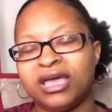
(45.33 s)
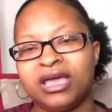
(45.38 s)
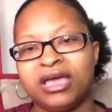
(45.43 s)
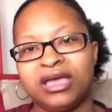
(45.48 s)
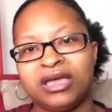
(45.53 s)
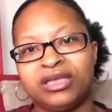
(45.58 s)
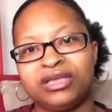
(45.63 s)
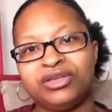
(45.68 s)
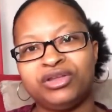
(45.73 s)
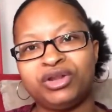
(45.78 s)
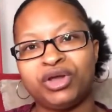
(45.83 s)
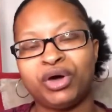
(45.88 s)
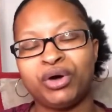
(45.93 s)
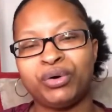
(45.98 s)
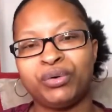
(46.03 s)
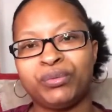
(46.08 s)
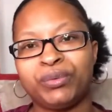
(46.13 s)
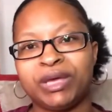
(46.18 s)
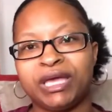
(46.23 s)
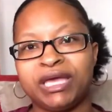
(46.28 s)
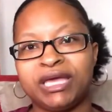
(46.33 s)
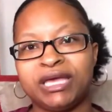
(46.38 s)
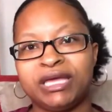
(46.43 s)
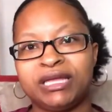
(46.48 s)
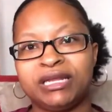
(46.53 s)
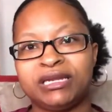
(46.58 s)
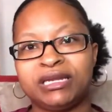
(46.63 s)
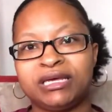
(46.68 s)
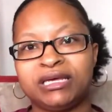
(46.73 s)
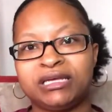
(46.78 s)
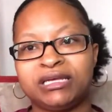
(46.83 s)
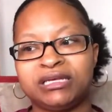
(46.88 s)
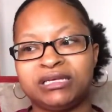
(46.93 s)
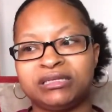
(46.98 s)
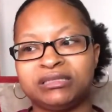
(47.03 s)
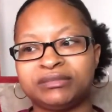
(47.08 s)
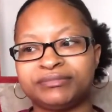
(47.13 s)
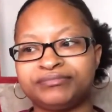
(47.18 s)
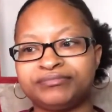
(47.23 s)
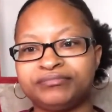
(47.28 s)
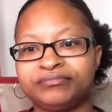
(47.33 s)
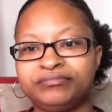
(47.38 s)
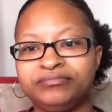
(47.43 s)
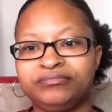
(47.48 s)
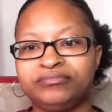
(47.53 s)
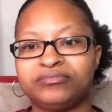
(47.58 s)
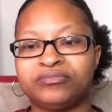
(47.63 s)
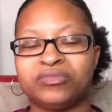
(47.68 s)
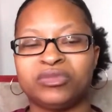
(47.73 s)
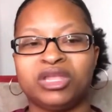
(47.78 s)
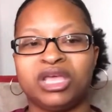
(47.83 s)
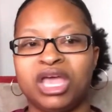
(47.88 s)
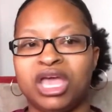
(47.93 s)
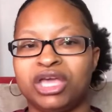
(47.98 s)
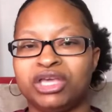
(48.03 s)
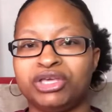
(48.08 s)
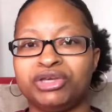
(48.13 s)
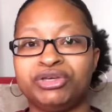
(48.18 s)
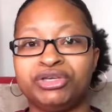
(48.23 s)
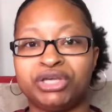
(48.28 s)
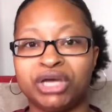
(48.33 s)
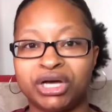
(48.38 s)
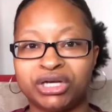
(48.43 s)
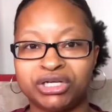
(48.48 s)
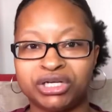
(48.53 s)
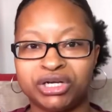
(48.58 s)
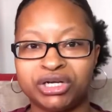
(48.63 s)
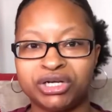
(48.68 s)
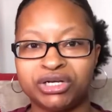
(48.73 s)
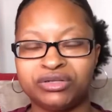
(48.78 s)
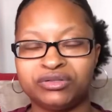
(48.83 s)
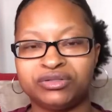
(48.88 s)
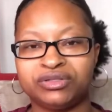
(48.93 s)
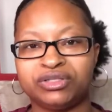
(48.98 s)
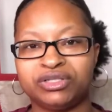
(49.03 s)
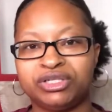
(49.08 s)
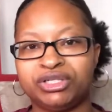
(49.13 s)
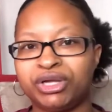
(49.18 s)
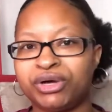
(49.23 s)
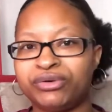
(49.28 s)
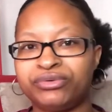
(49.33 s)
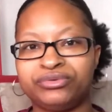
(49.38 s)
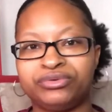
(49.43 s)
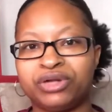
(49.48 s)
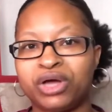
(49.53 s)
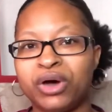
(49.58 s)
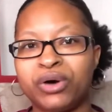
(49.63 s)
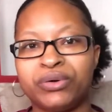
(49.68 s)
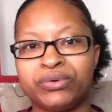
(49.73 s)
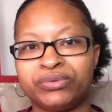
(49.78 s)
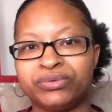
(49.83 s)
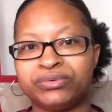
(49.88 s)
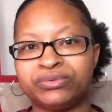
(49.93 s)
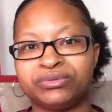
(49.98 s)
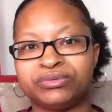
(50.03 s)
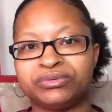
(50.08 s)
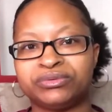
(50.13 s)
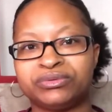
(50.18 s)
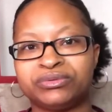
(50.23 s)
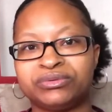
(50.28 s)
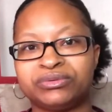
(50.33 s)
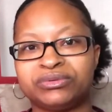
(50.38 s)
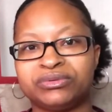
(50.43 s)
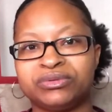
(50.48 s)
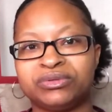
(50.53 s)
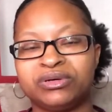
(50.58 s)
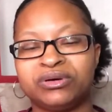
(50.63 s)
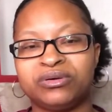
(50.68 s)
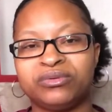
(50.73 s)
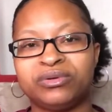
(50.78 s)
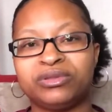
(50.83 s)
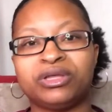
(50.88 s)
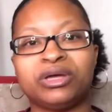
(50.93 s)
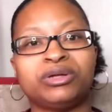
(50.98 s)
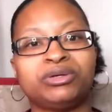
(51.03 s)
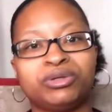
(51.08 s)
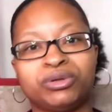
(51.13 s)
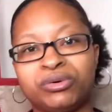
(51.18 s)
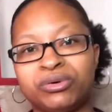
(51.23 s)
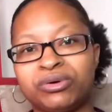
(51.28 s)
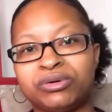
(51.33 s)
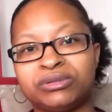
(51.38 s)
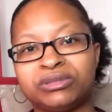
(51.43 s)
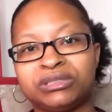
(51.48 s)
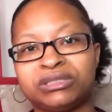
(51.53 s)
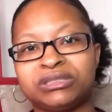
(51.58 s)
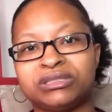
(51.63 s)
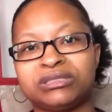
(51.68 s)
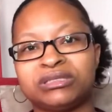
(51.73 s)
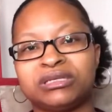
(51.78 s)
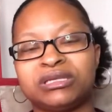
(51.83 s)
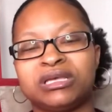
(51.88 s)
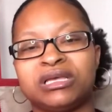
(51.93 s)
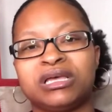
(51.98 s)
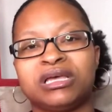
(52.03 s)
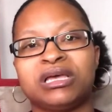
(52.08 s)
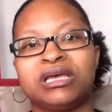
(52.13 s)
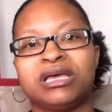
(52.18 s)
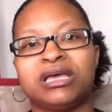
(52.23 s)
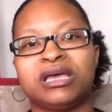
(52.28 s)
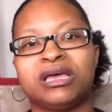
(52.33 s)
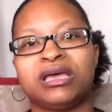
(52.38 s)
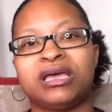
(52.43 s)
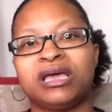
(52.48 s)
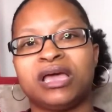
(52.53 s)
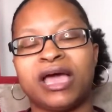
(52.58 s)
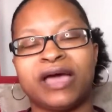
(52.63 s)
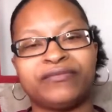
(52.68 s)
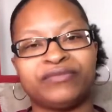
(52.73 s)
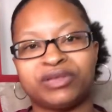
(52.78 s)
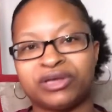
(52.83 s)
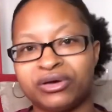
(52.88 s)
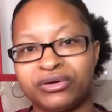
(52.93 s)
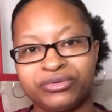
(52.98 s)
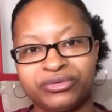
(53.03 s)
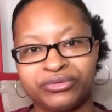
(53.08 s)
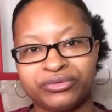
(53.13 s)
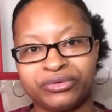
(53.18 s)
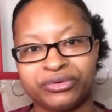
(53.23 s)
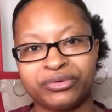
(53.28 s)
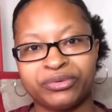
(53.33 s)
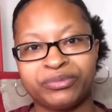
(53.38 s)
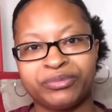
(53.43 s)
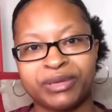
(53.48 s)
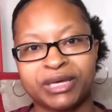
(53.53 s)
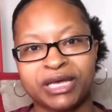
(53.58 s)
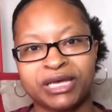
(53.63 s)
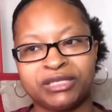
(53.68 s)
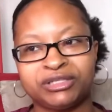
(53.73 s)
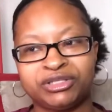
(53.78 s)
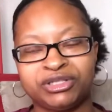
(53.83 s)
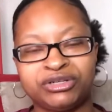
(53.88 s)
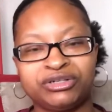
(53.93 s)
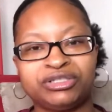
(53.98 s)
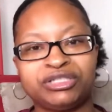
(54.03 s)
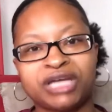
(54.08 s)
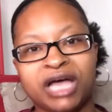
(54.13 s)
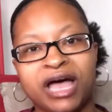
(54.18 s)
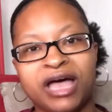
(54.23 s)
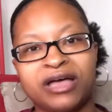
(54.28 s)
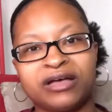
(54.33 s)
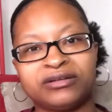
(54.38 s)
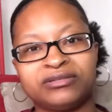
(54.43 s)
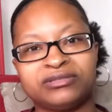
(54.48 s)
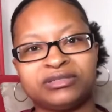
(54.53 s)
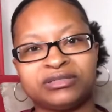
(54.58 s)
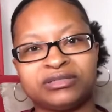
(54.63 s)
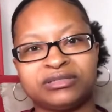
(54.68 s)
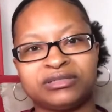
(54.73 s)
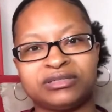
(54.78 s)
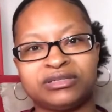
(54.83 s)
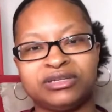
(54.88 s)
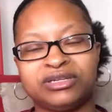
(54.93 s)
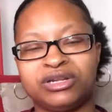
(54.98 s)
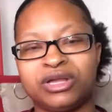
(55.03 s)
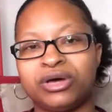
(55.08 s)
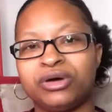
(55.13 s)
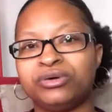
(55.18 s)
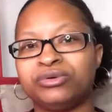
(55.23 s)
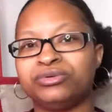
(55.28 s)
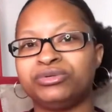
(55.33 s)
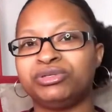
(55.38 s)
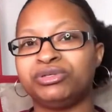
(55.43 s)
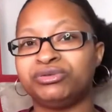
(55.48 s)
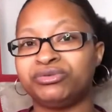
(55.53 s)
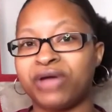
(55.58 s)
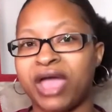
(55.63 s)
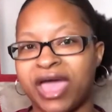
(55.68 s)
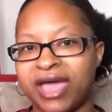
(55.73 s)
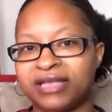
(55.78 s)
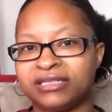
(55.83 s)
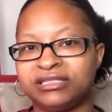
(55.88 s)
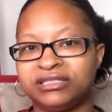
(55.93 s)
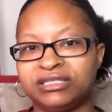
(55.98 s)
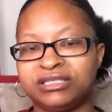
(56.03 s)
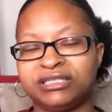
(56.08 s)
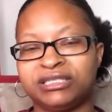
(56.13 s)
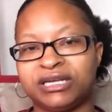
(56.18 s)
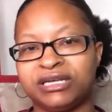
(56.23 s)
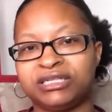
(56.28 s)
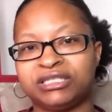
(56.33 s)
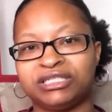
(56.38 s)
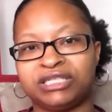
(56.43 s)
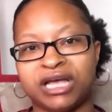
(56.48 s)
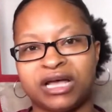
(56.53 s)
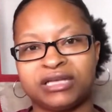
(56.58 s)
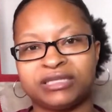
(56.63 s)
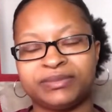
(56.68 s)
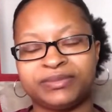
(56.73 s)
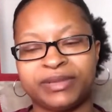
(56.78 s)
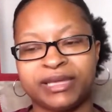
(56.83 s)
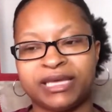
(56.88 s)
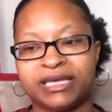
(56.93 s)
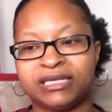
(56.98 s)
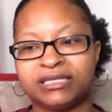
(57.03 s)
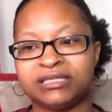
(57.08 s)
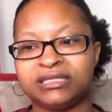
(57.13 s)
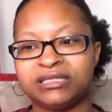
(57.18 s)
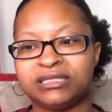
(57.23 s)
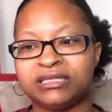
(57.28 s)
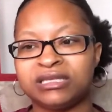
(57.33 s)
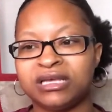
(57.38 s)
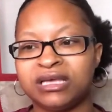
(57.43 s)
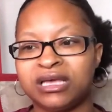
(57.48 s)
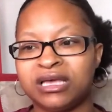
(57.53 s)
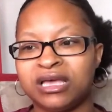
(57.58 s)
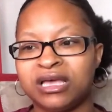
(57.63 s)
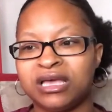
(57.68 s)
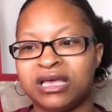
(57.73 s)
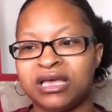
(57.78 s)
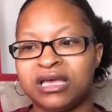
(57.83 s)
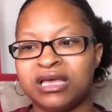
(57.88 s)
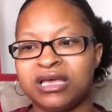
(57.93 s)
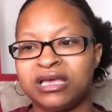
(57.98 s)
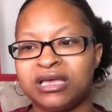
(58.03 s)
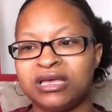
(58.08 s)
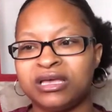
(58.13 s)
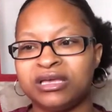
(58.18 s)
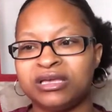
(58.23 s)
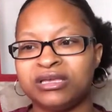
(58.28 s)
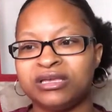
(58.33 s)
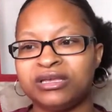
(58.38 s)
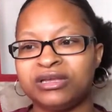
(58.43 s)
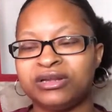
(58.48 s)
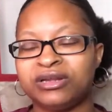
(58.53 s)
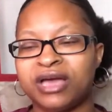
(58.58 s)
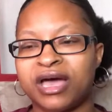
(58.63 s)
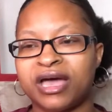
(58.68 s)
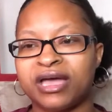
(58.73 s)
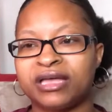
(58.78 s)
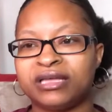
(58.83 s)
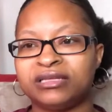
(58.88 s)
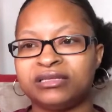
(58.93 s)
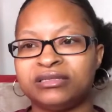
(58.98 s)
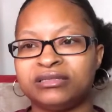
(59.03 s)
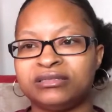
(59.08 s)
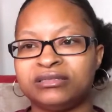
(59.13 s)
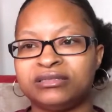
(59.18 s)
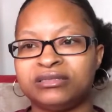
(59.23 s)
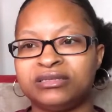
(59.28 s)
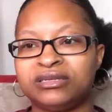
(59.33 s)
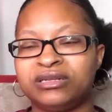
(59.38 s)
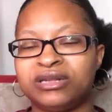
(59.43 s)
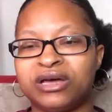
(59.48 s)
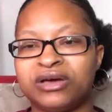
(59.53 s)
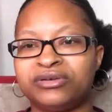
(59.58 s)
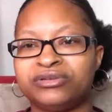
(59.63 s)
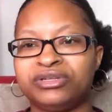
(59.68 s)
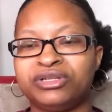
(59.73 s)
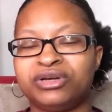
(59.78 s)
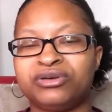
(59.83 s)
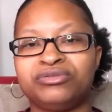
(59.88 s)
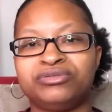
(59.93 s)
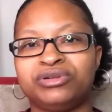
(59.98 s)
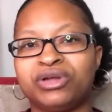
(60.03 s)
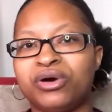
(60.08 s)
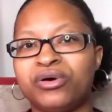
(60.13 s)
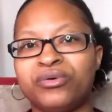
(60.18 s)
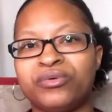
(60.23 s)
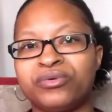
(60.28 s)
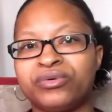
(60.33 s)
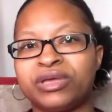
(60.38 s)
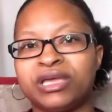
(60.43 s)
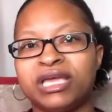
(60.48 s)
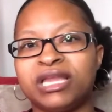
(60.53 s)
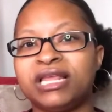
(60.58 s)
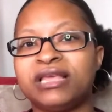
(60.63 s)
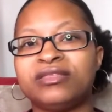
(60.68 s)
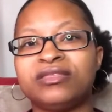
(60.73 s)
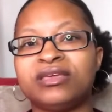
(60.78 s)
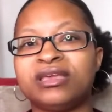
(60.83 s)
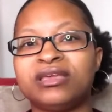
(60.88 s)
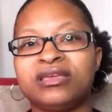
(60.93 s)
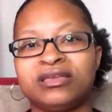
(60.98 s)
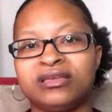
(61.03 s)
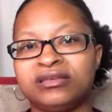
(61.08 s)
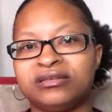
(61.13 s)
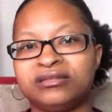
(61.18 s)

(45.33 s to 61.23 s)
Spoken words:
When you're younger, you don't know what adults have to go through because you're a child. You're asked to stay in a child's place. You're not, you don't know anything